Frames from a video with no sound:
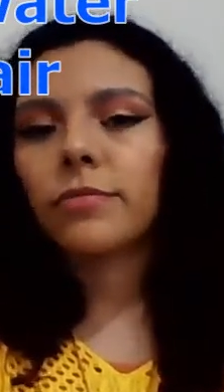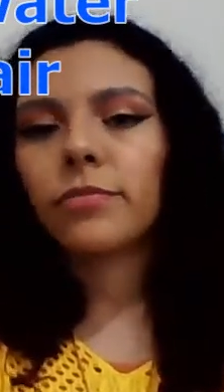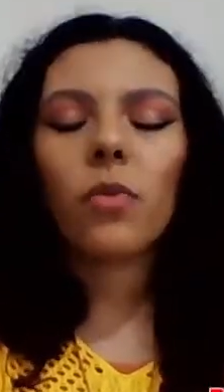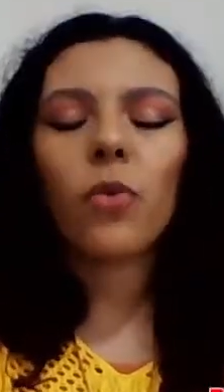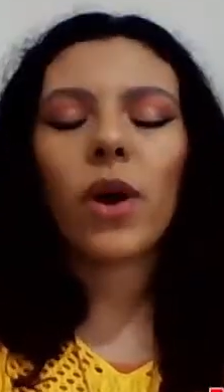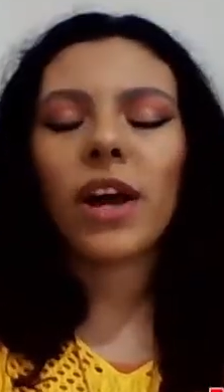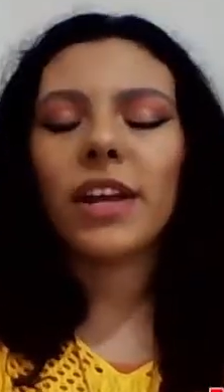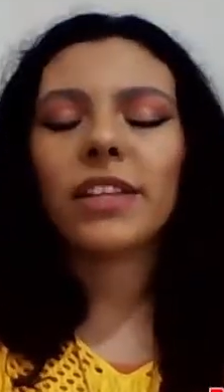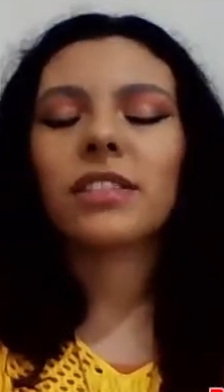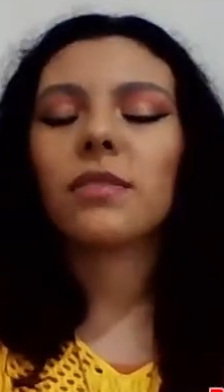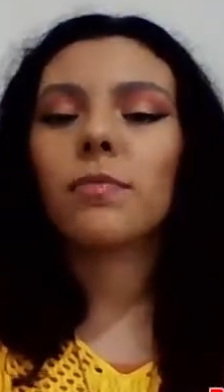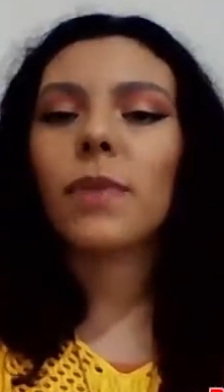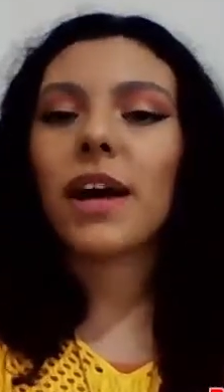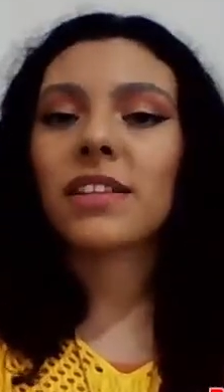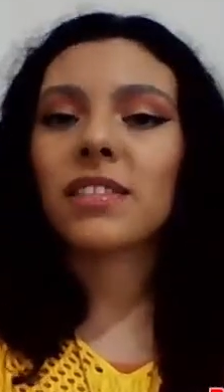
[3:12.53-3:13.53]
while its
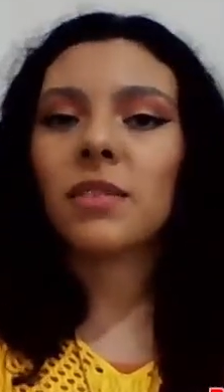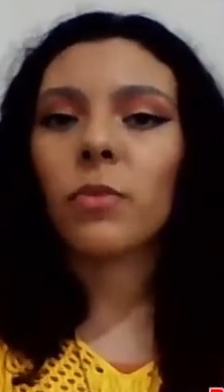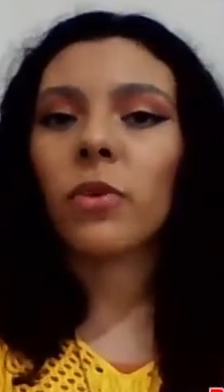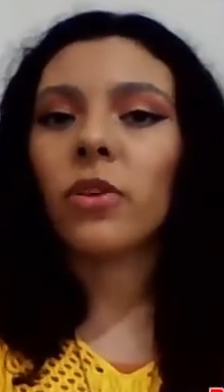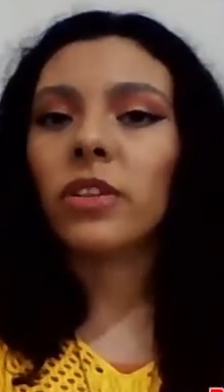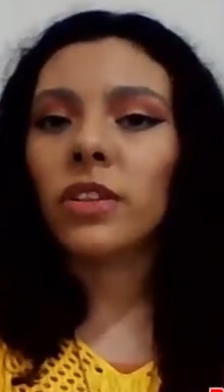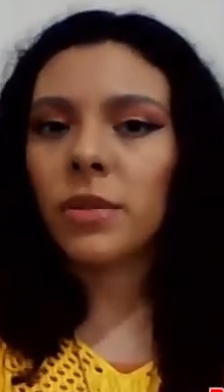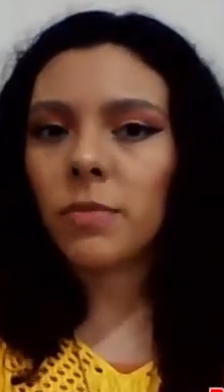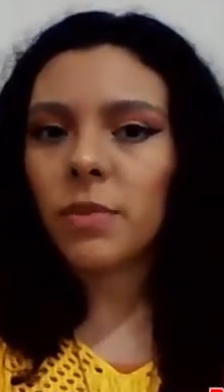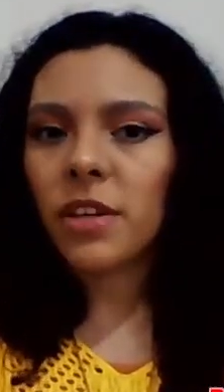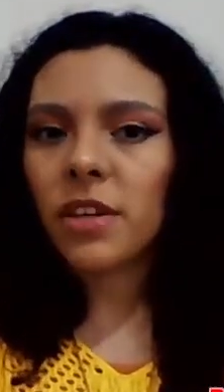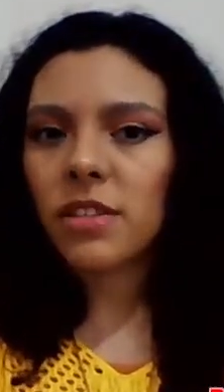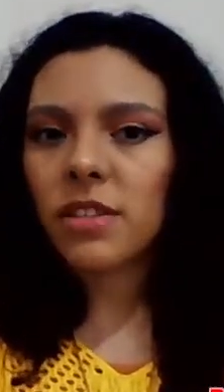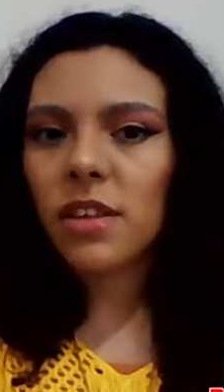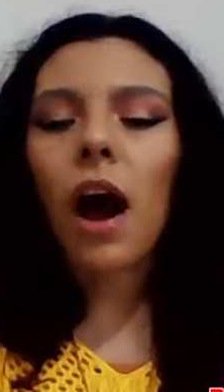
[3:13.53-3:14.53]
maximum
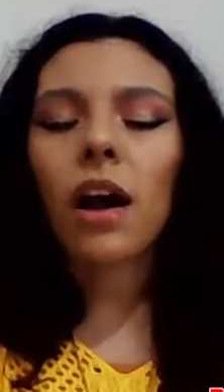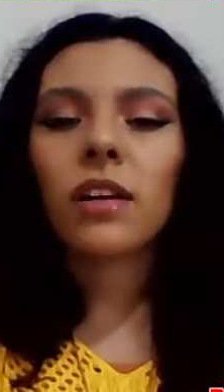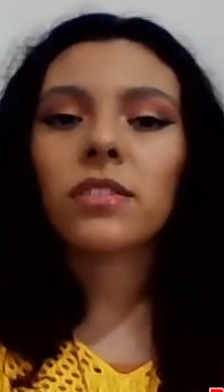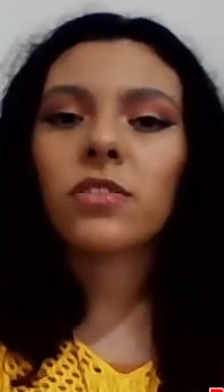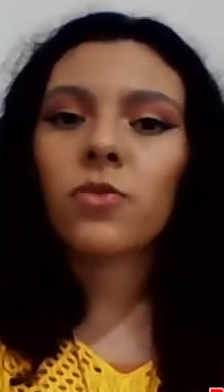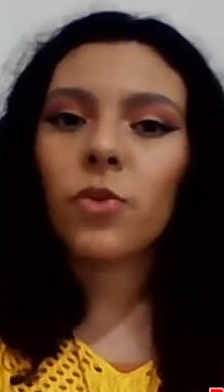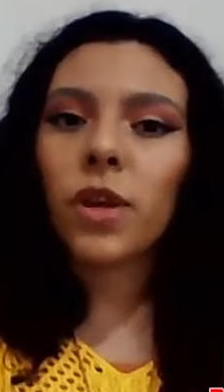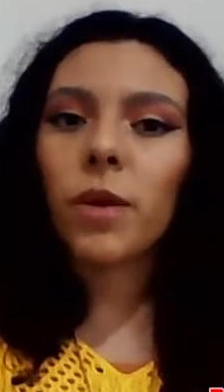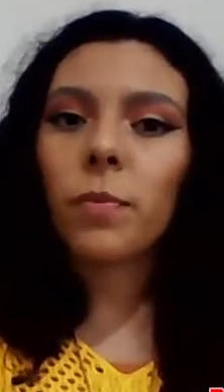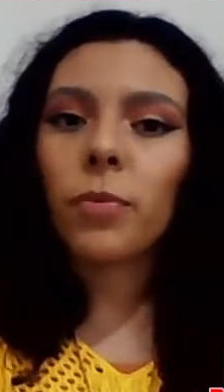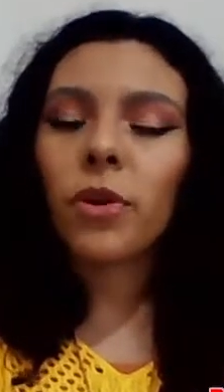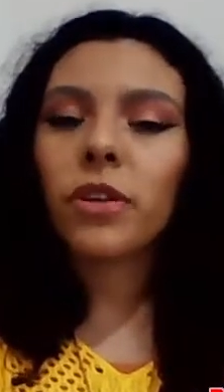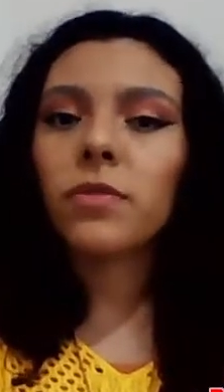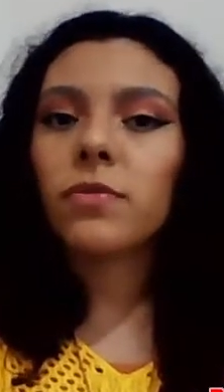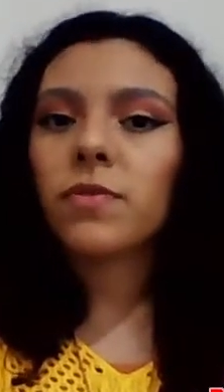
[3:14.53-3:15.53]
limits are
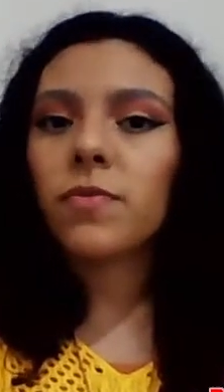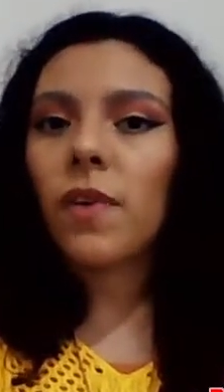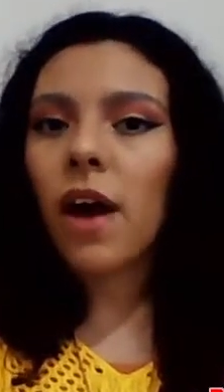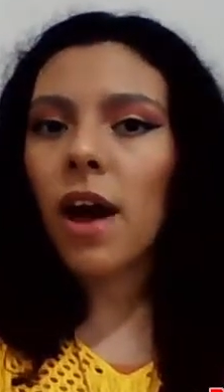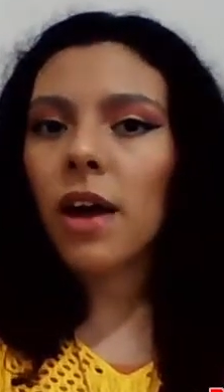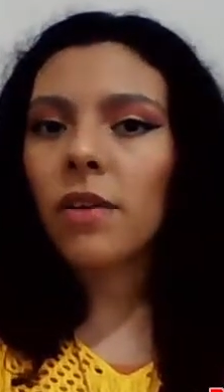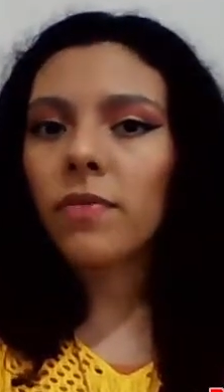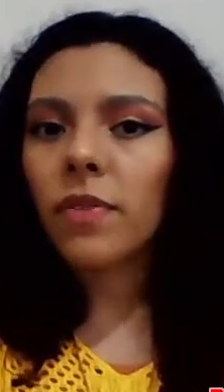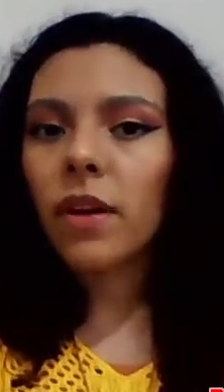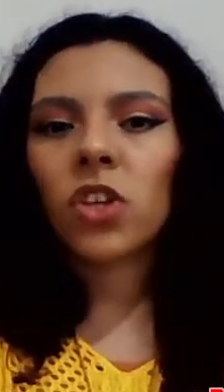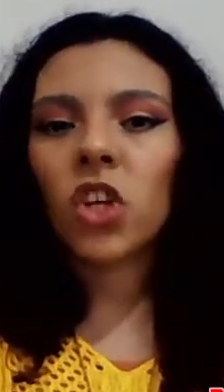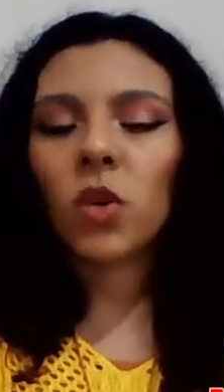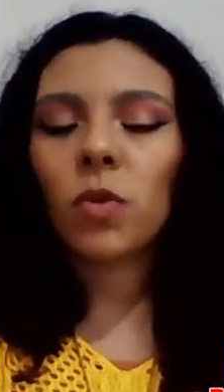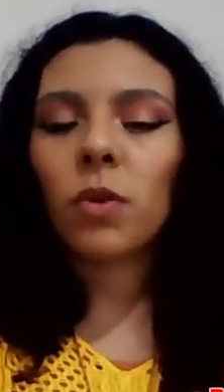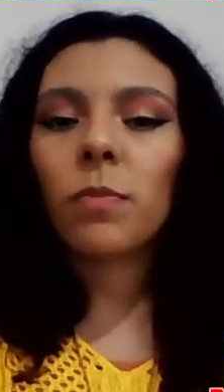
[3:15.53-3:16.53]
3.5
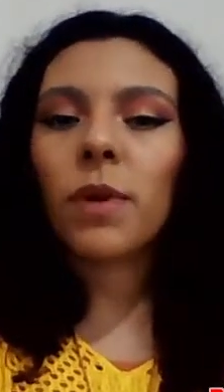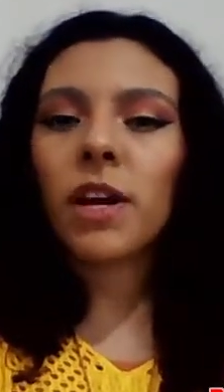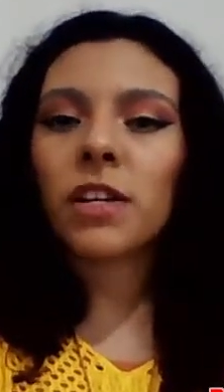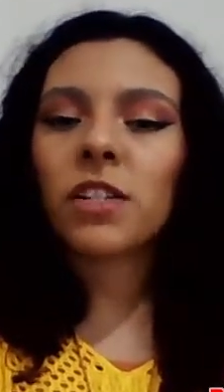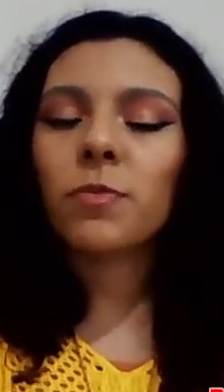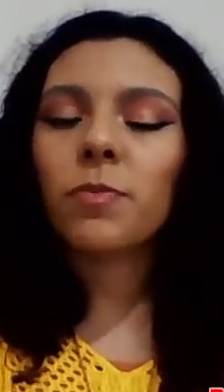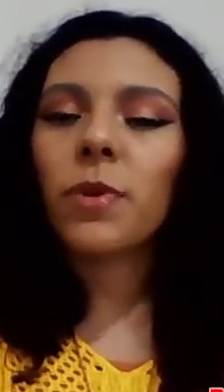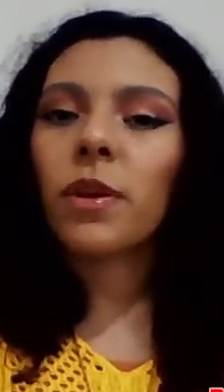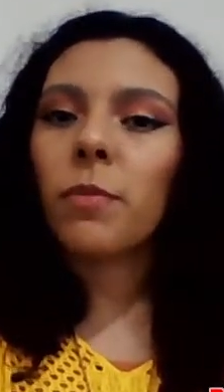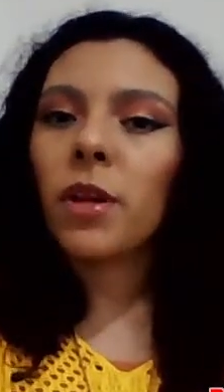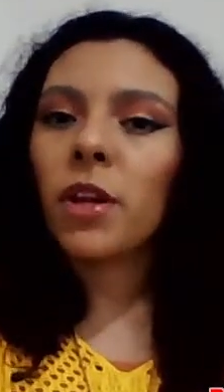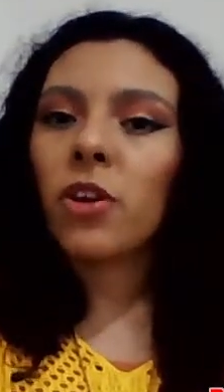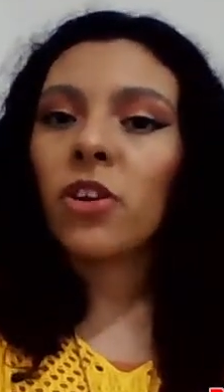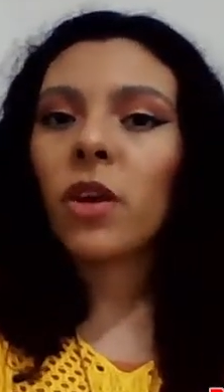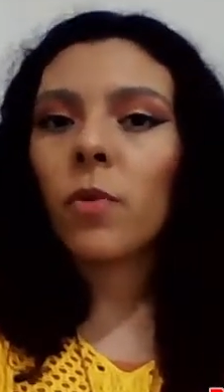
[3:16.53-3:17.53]
cubic meters per
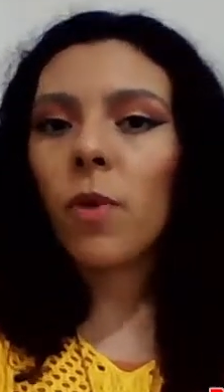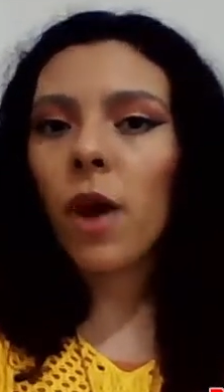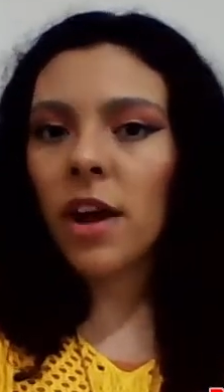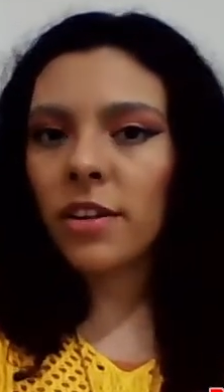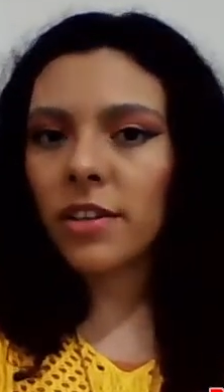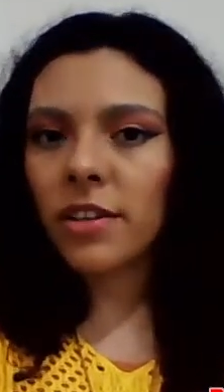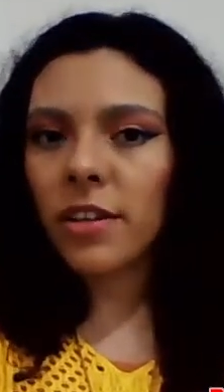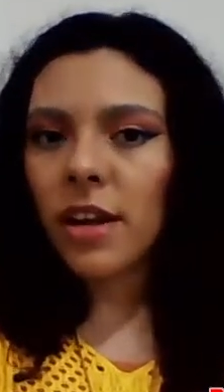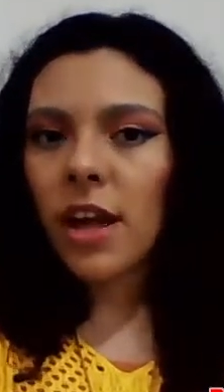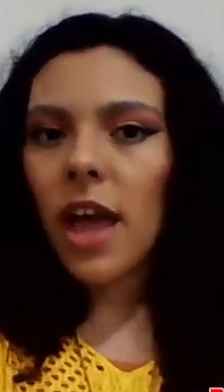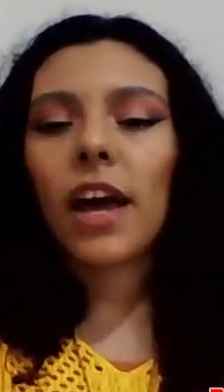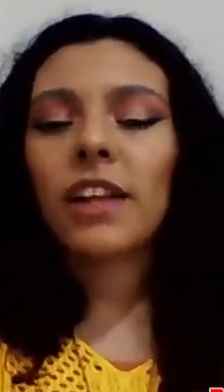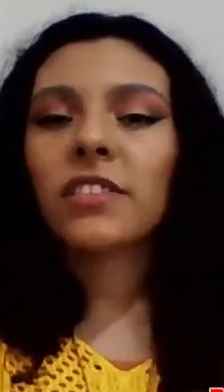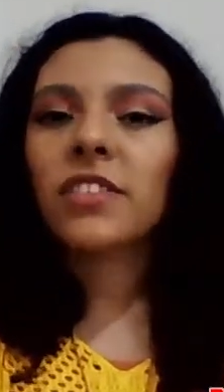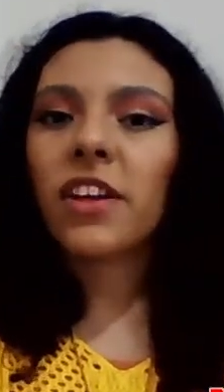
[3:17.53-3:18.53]
minute in water
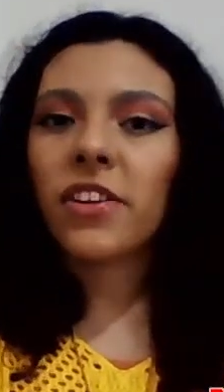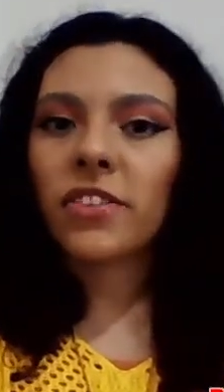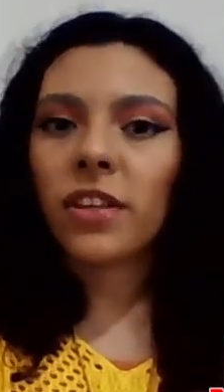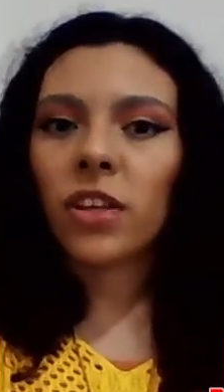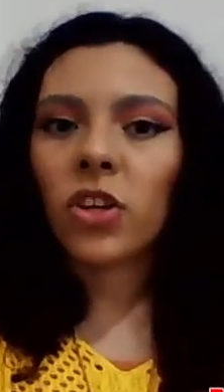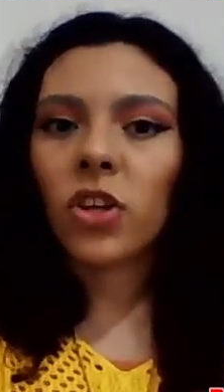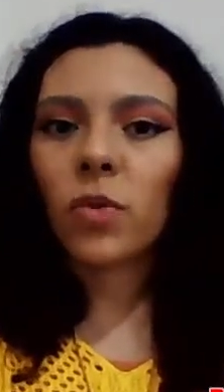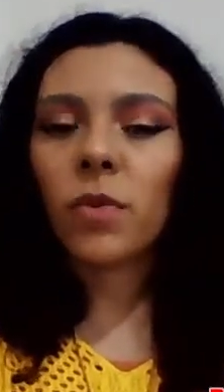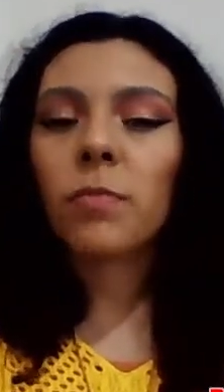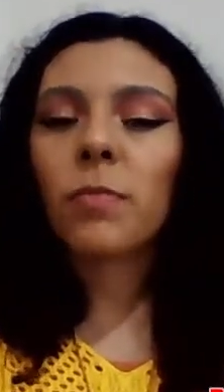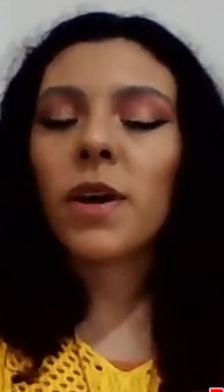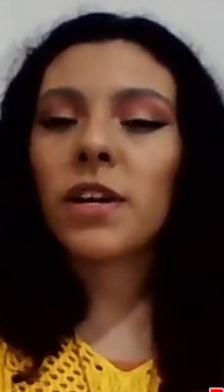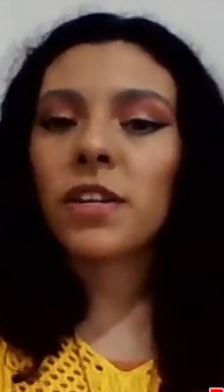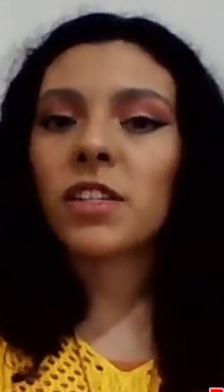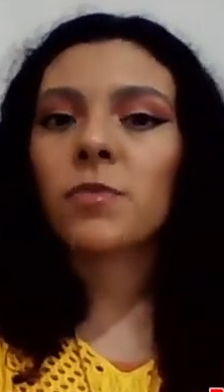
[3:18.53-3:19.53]
and 30 cubic
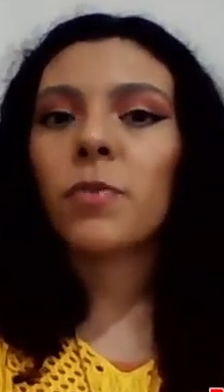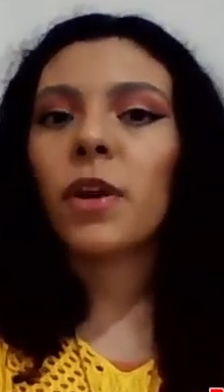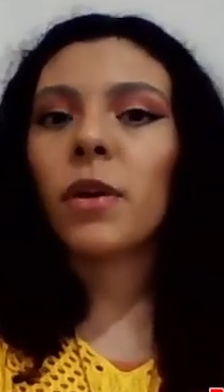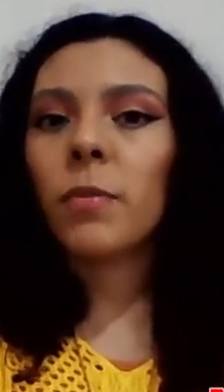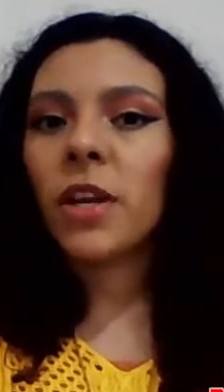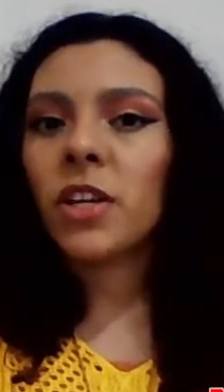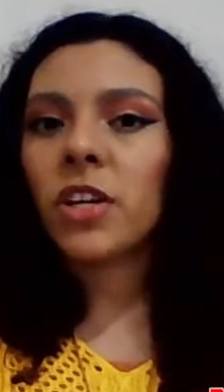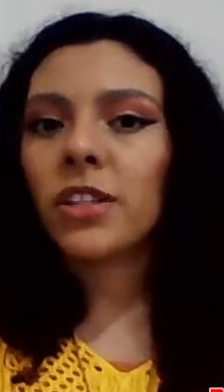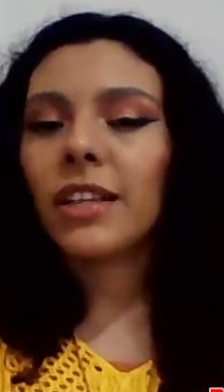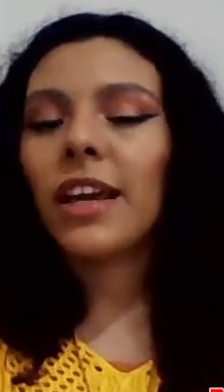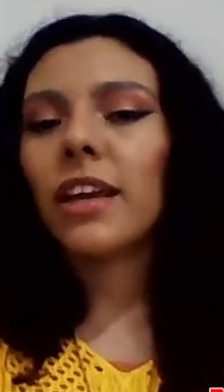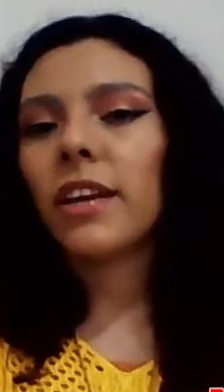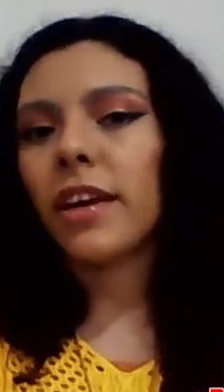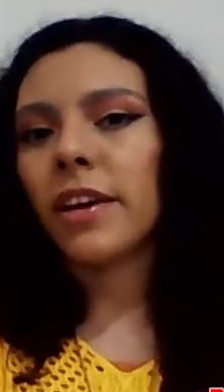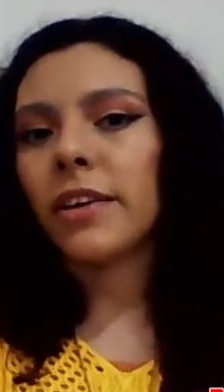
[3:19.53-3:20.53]
meters per minute
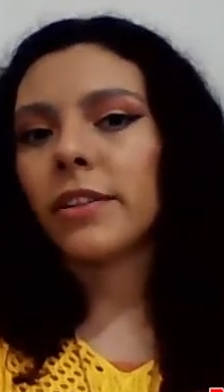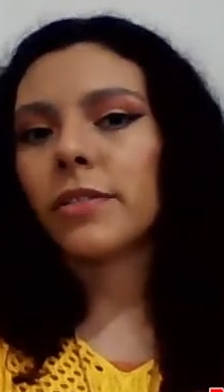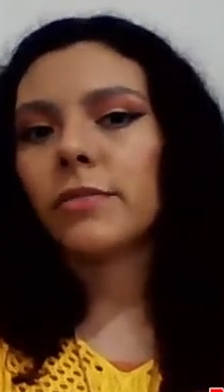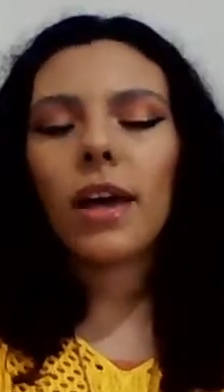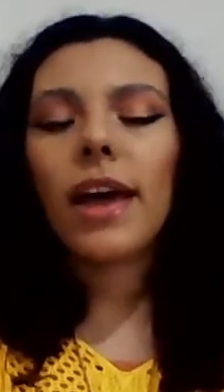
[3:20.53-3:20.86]
in air.